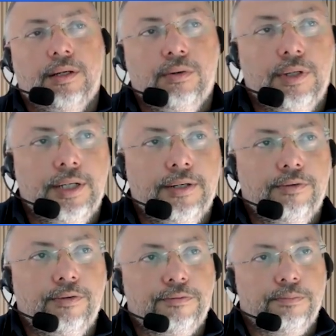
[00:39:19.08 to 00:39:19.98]

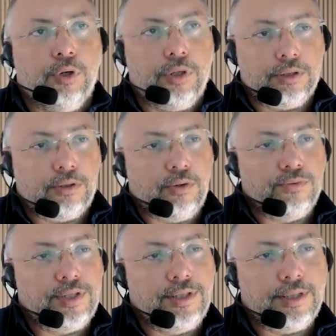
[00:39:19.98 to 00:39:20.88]
with more
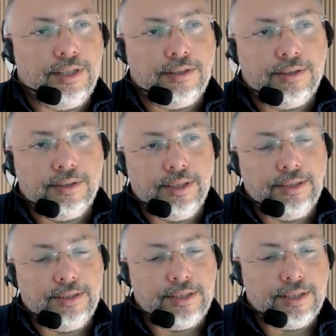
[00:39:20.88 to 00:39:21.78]
consistent
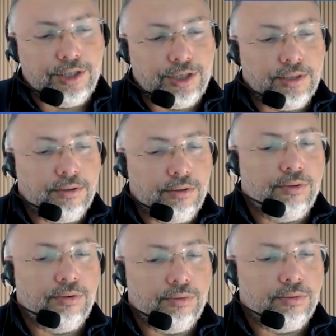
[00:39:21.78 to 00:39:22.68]
decision.
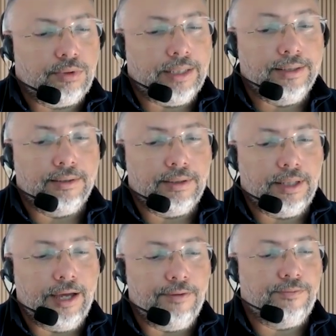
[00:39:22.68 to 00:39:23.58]
You can
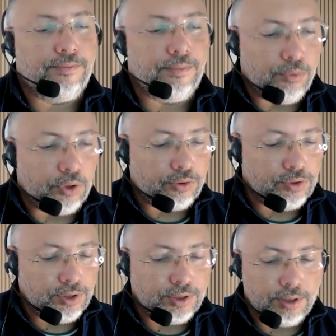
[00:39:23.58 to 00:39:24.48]
have more
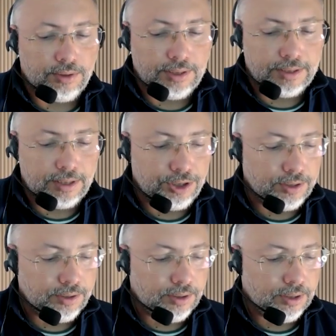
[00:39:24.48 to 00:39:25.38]
consistent
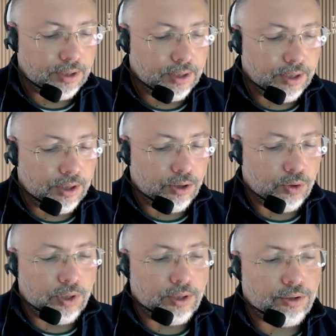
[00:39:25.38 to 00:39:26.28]
decision
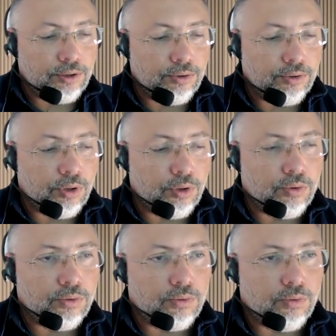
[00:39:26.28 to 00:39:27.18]
when do you
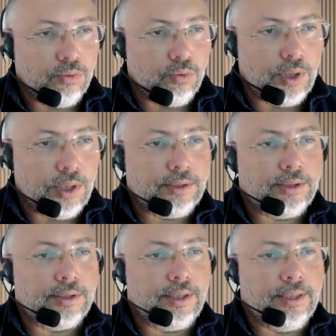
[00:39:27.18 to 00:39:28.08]
know
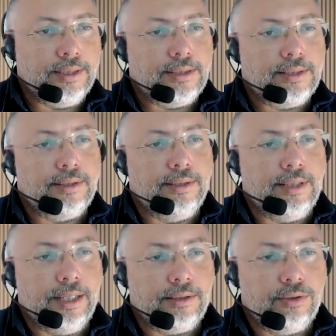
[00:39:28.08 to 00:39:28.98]
what is
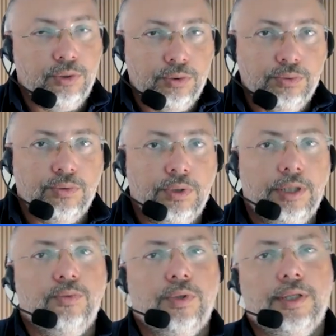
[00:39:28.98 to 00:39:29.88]
that tool
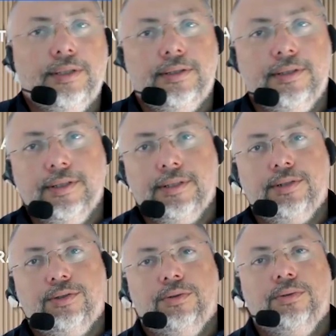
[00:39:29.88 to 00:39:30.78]
and what
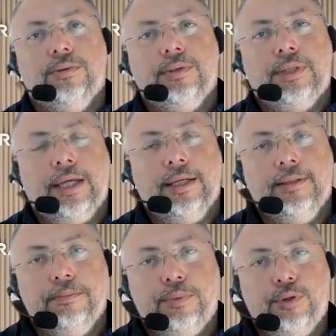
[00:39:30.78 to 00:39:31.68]
this tool
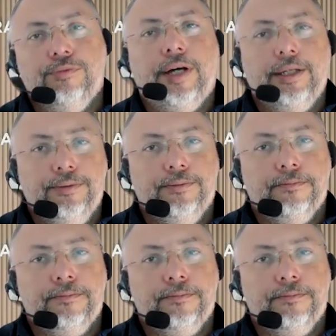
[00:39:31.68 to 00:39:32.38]
can provide you.